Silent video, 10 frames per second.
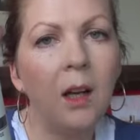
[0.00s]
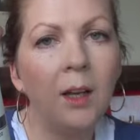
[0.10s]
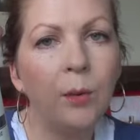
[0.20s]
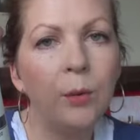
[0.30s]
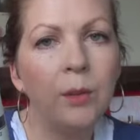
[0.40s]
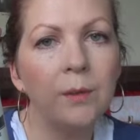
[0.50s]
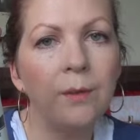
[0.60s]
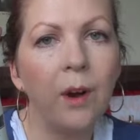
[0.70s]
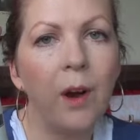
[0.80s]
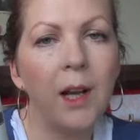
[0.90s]
couldn't
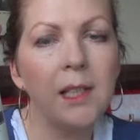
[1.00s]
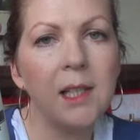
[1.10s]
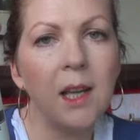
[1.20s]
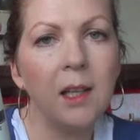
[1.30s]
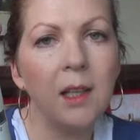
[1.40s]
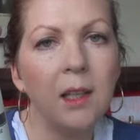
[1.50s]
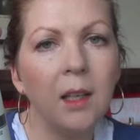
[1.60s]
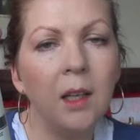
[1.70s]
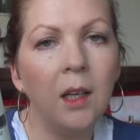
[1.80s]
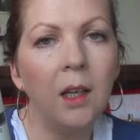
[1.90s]
find
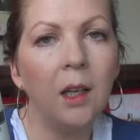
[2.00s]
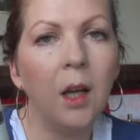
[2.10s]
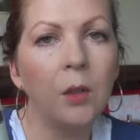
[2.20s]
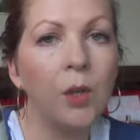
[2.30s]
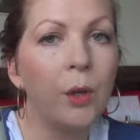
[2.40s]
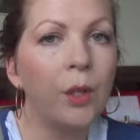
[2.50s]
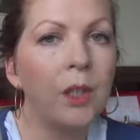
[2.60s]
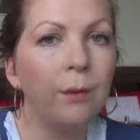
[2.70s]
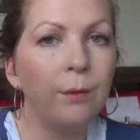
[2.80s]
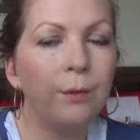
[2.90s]
any
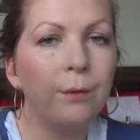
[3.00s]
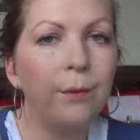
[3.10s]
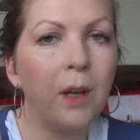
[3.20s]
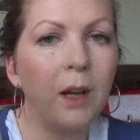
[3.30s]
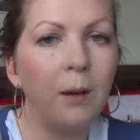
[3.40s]
alternative